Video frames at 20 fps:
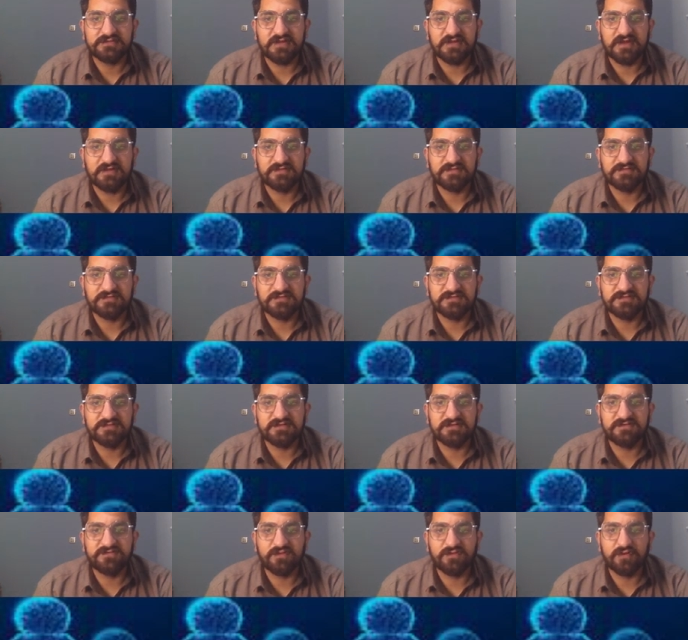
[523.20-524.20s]

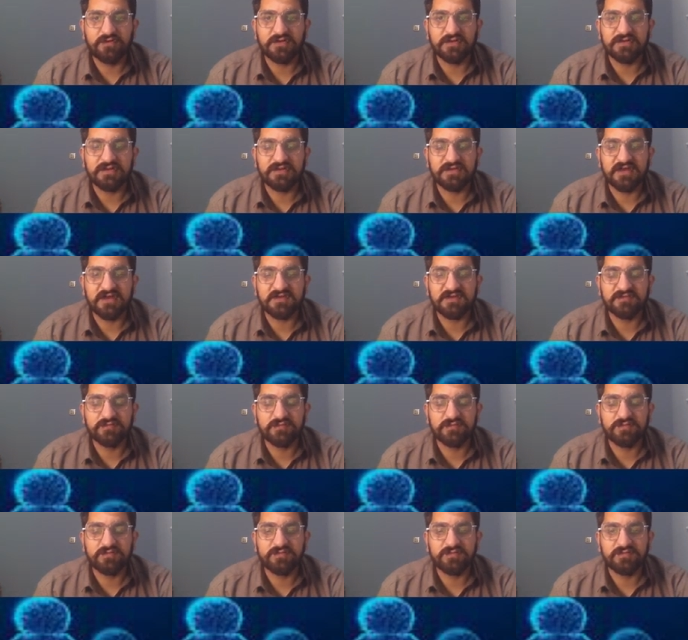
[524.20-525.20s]
g4 in the next
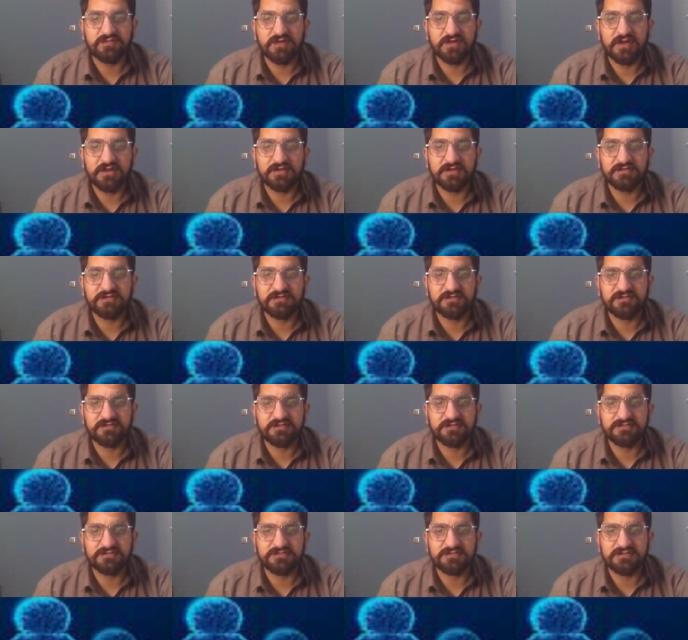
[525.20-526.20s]
move, and
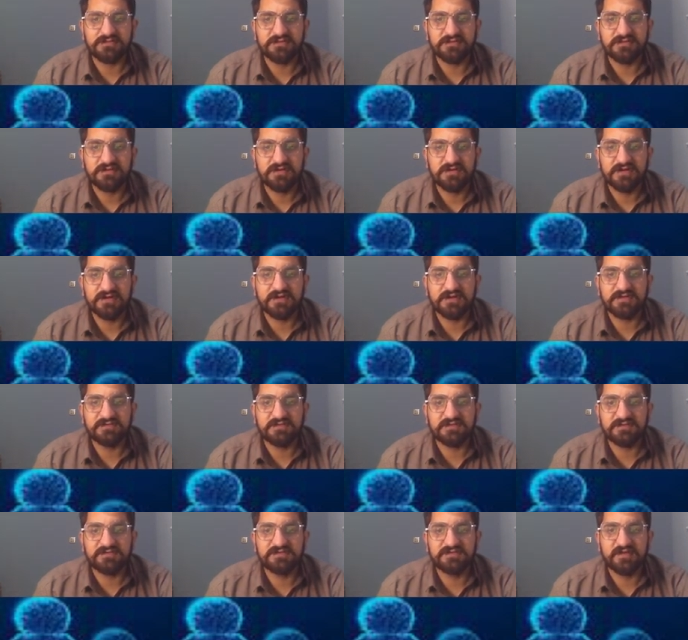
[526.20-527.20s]
you can
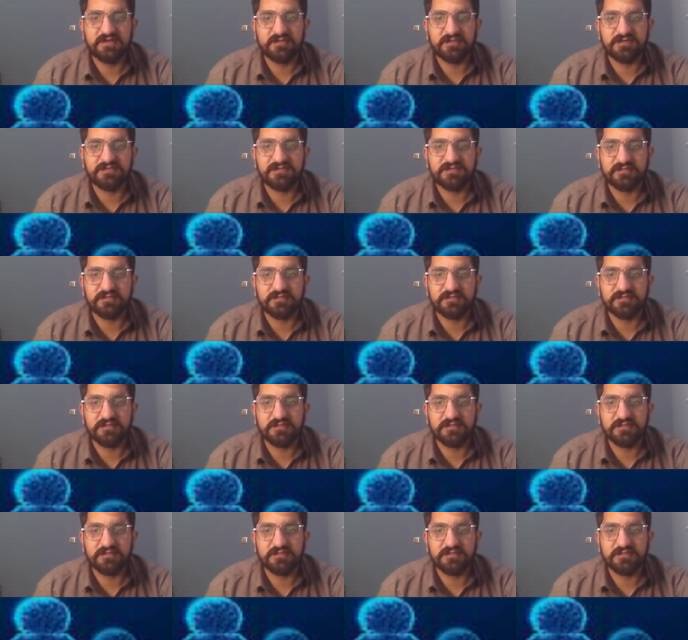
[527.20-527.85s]
just tame some